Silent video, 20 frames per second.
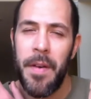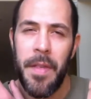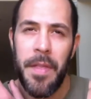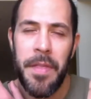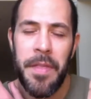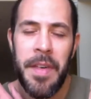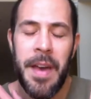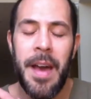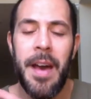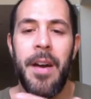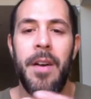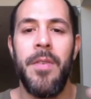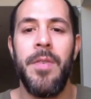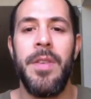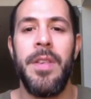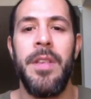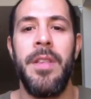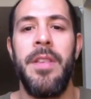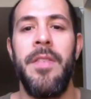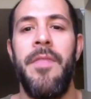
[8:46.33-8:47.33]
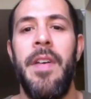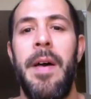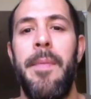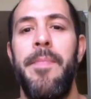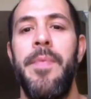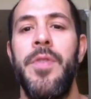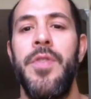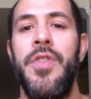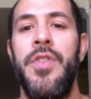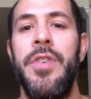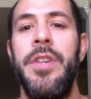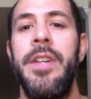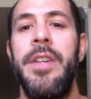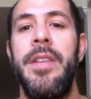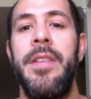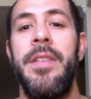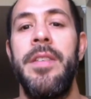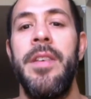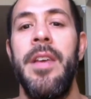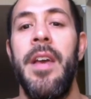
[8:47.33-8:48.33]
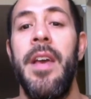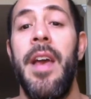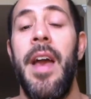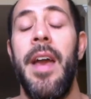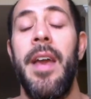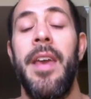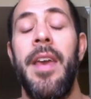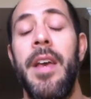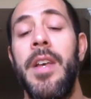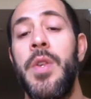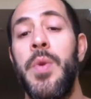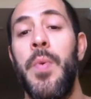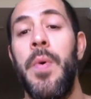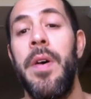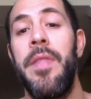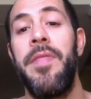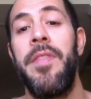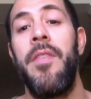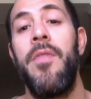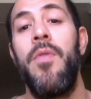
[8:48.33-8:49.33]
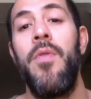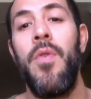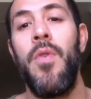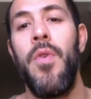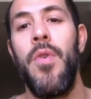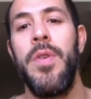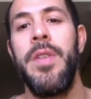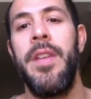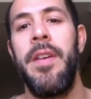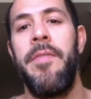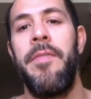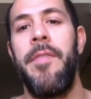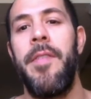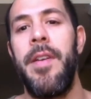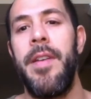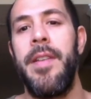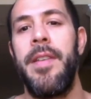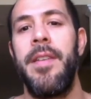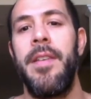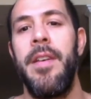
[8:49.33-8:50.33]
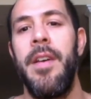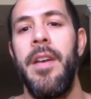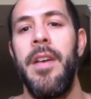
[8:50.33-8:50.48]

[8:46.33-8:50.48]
thousands of apple trees, and guess what? They're all different.